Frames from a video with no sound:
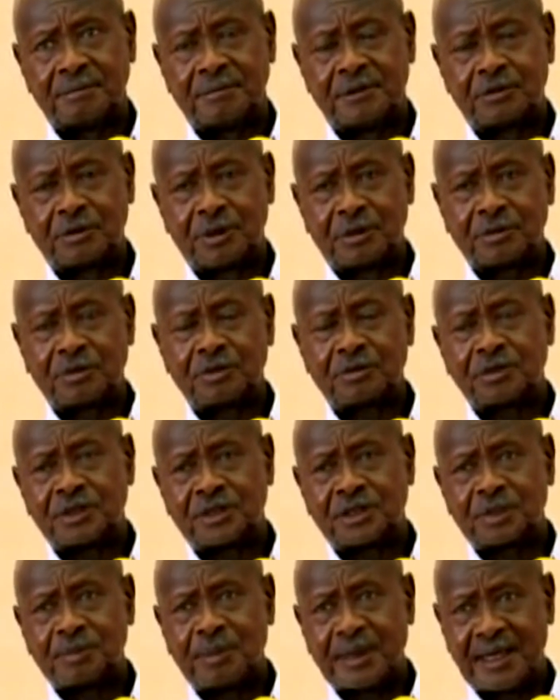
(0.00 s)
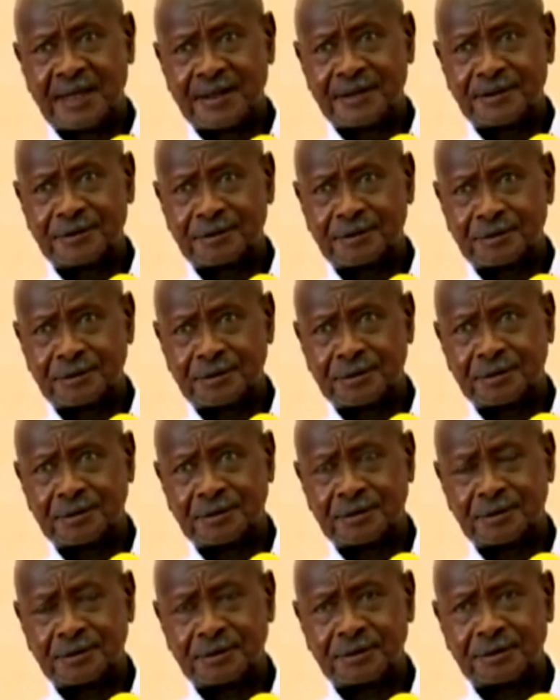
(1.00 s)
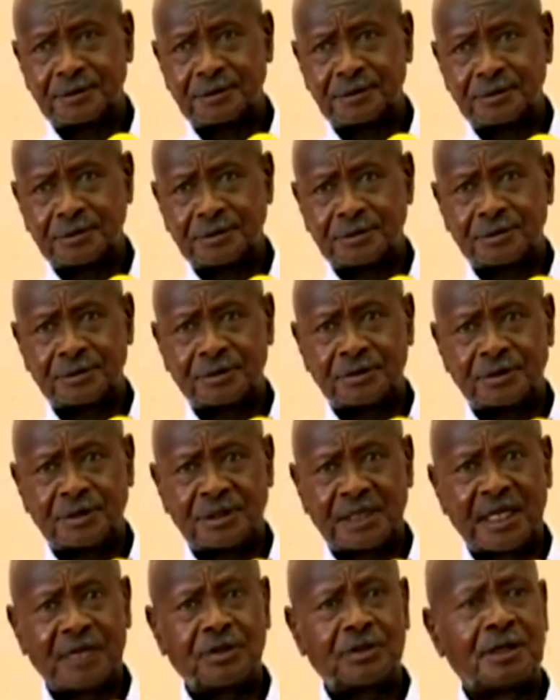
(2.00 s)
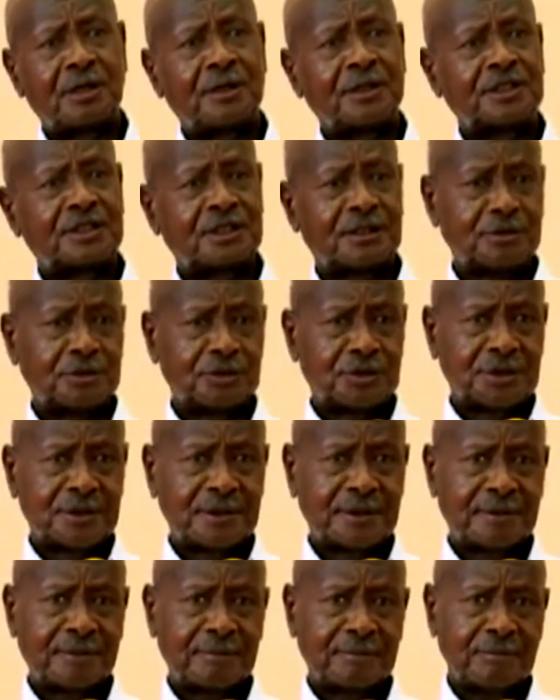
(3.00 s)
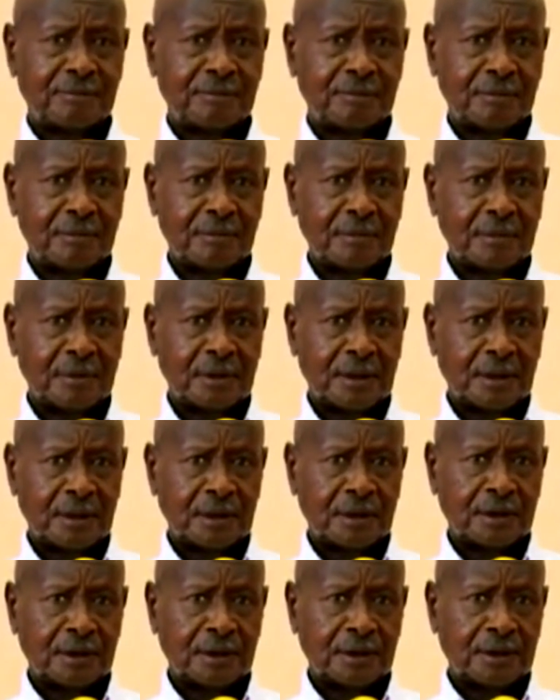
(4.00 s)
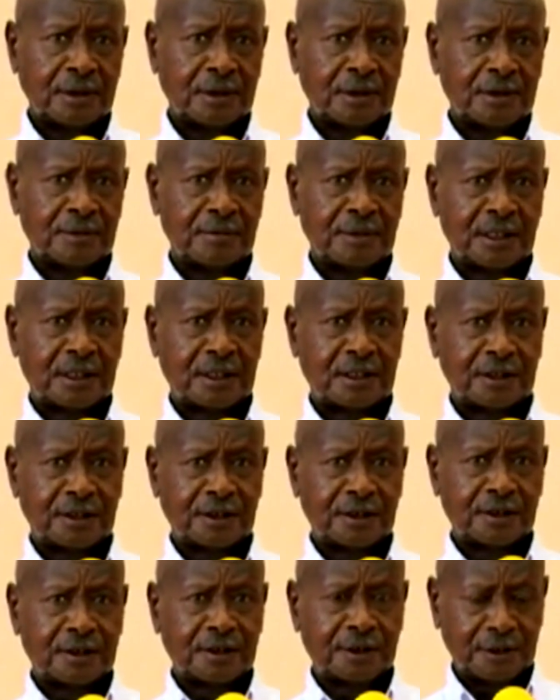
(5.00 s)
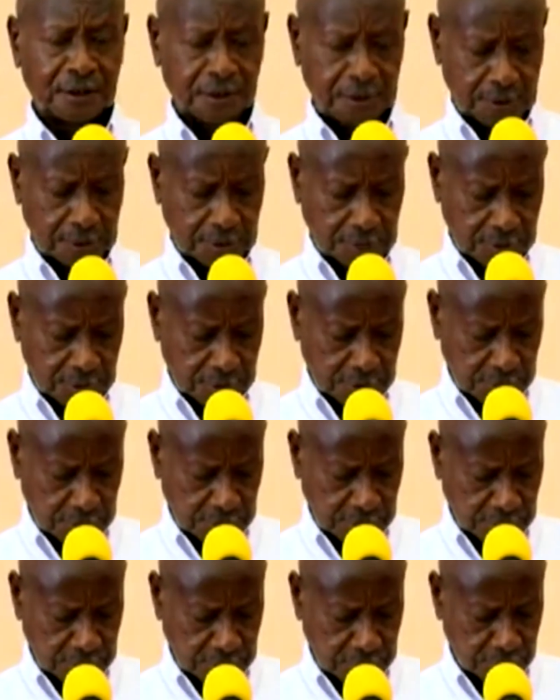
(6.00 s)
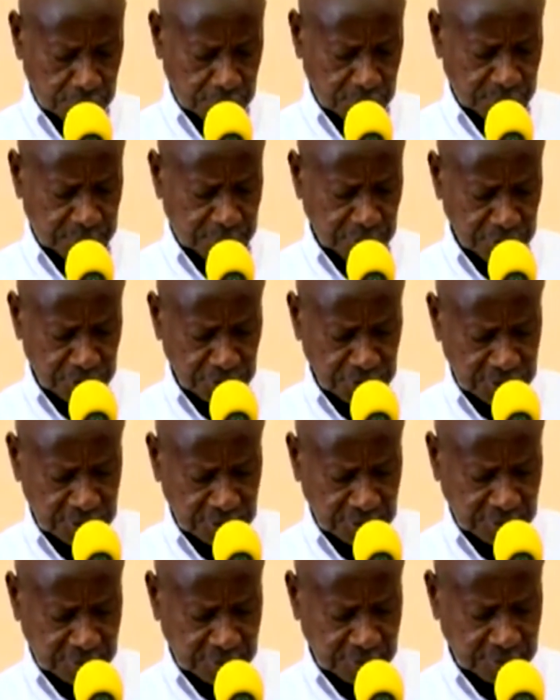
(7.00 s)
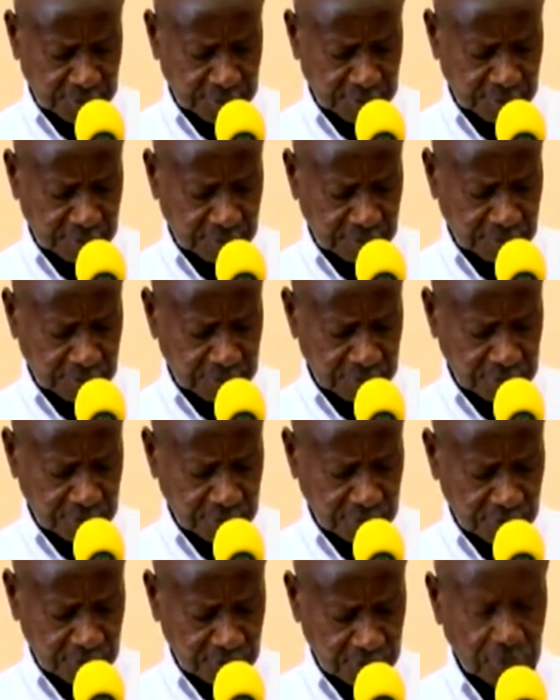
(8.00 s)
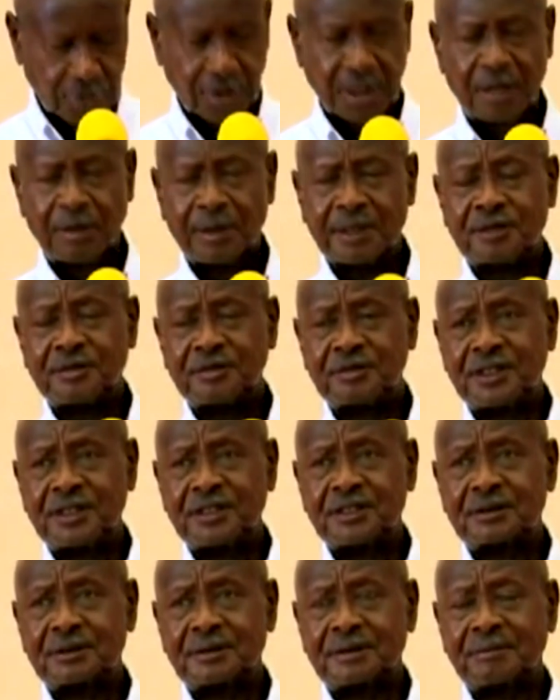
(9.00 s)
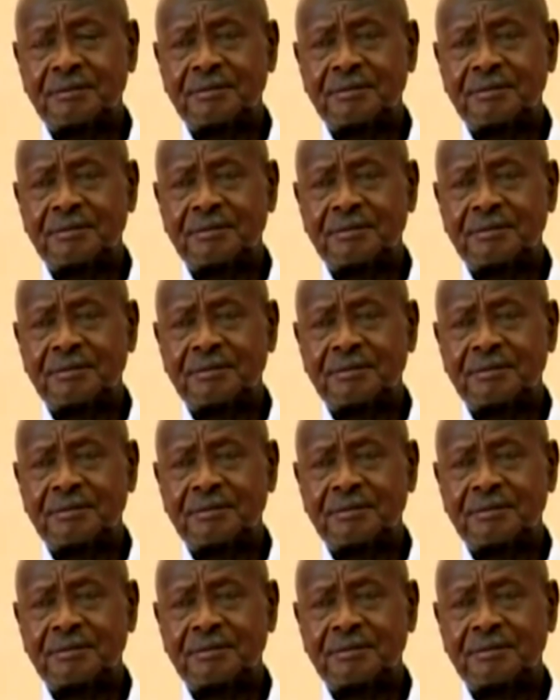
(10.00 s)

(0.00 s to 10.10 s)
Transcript: but we are going to expand to, to rely on ourselves in making weapons for our defense.